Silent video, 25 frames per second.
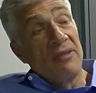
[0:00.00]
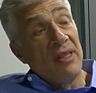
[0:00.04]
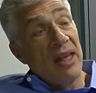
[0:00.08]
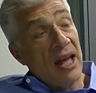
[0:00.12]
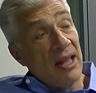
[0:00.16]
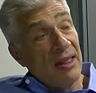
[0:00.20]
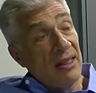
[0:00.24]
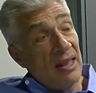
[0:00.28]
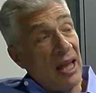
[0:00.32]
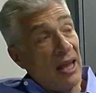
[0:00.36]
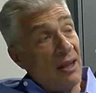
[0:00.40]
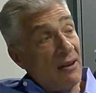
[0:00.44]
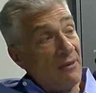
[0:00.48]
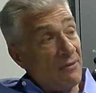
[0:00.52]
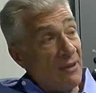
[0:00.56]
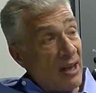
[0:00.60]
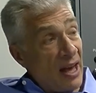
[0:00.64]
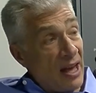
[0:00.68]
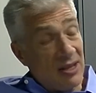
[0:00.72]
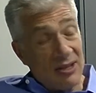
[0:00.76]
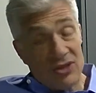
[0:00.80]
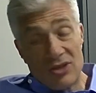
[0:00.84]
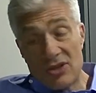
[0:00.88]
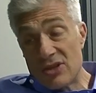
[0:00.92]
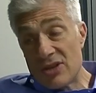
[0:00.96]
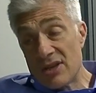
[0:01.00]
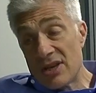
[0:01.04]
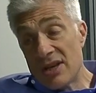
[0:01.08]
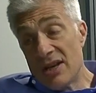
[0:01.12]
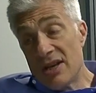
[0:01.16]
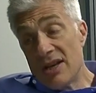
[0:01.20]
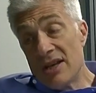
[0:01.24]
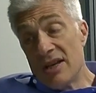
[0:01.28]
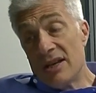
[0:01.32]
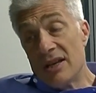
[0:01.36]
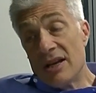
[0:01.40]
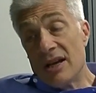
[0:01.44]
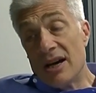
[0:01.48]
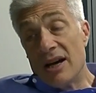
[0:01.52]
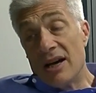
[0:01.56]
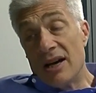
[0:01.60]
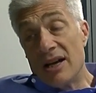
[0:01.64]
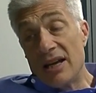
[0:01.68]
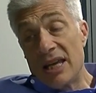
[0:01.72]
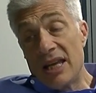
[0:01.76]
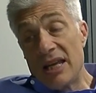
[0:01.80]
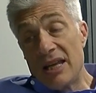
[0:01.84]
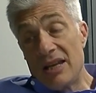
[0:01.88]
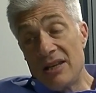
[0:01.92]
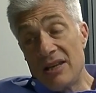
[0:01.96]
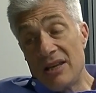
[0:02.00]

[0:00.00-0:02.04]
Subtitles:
that, they invest outside